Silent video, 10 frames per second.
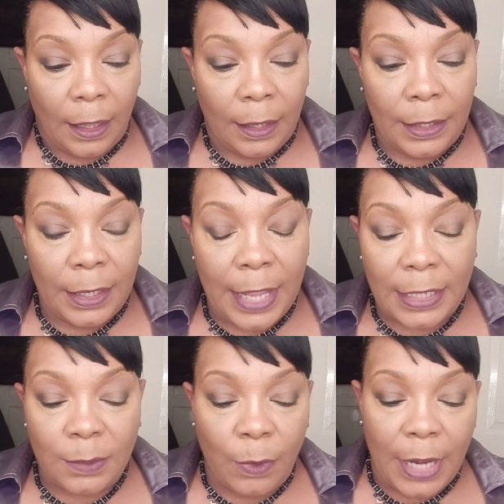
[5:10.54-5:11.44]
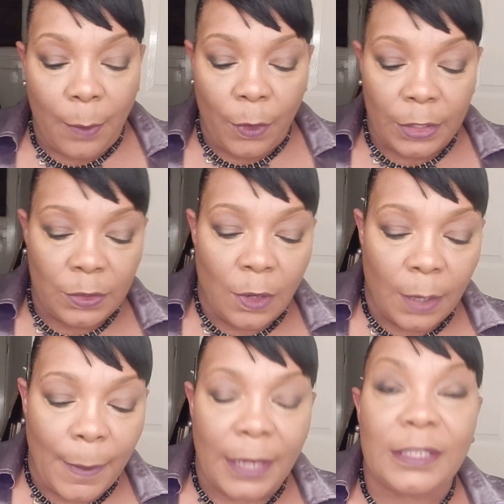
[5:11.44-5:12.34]
The next one I want to talk
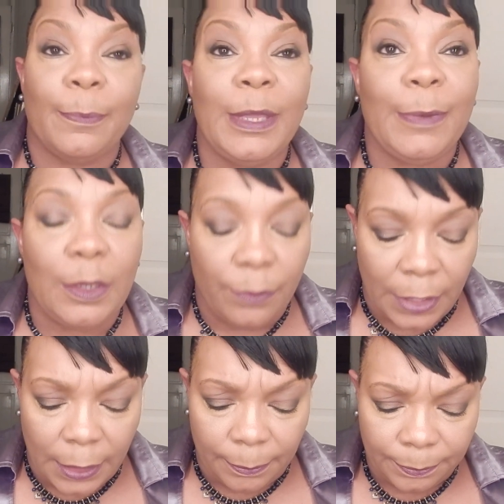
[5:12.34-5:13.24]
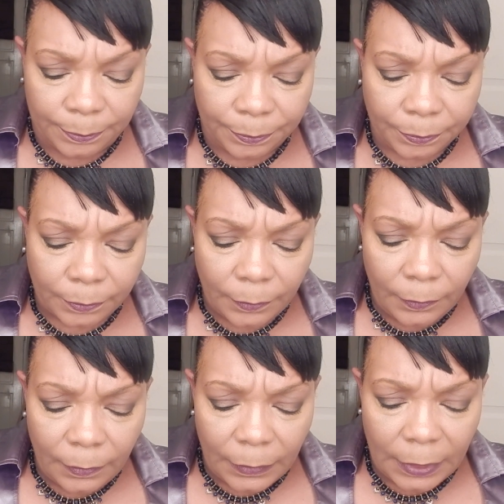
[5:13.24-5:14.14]
about is a BB cream.
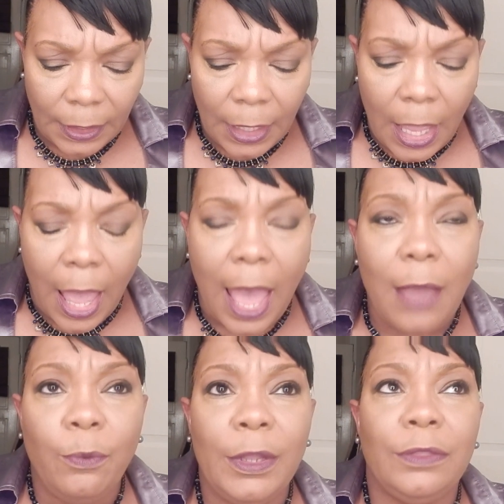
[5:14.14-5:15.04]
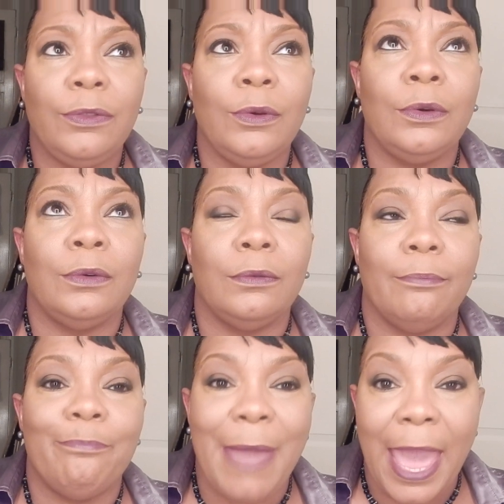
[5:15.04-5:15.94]
I went through
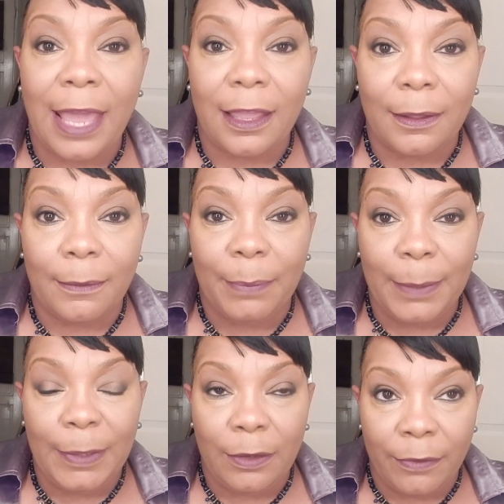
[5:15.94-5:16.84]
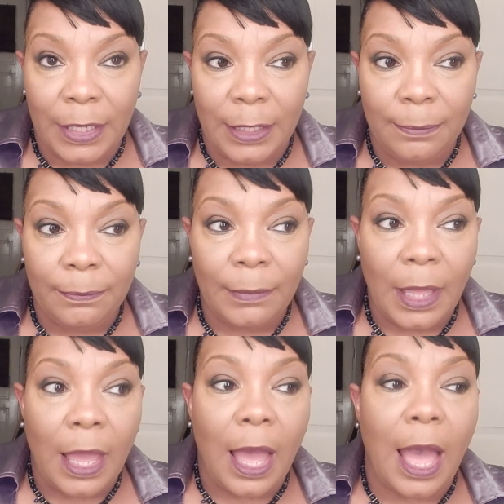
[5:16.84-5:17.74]
MAC BB cream.
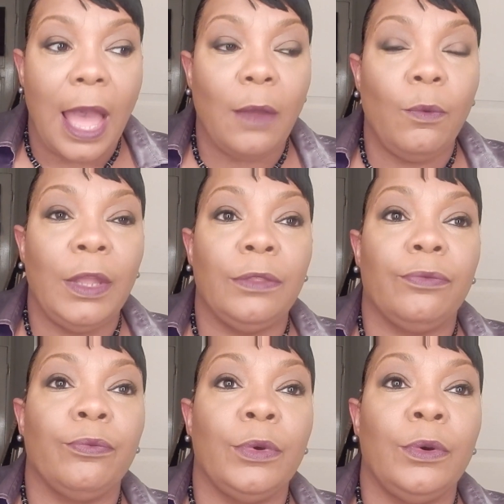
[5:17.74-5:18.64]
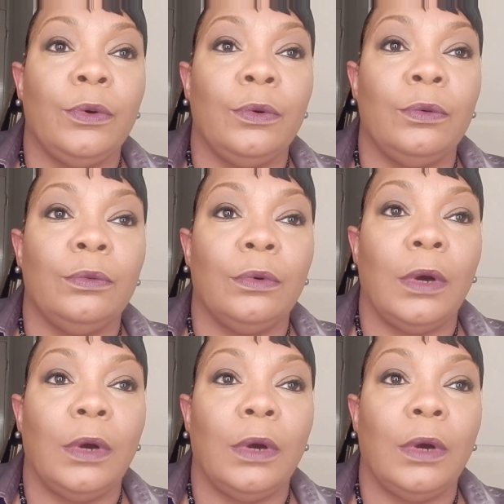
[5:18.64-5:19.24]
I went through